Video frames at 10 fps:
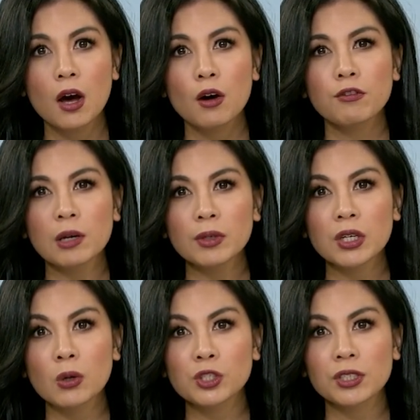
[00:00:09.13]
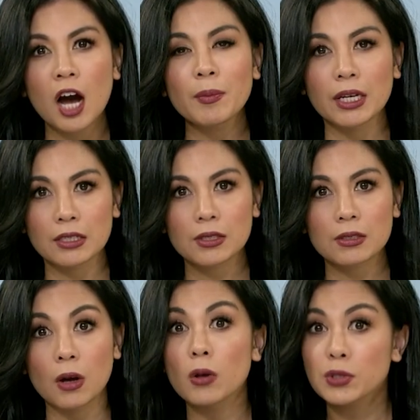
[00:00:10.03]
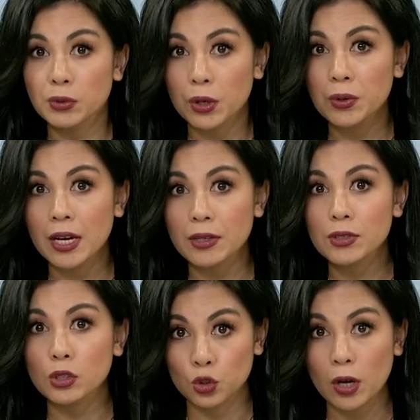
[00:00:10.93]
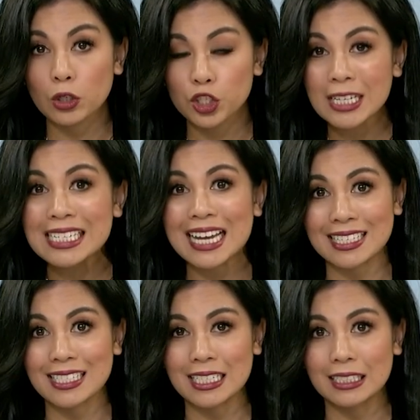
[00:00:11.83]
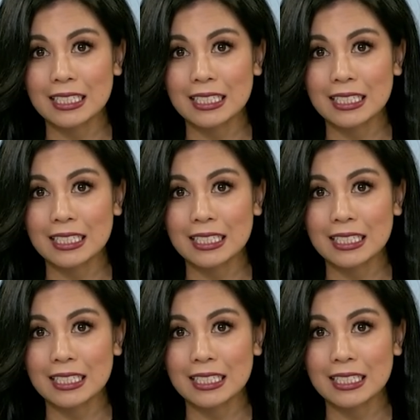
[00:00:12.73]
pharmacogenomics, also known as drug gene testing.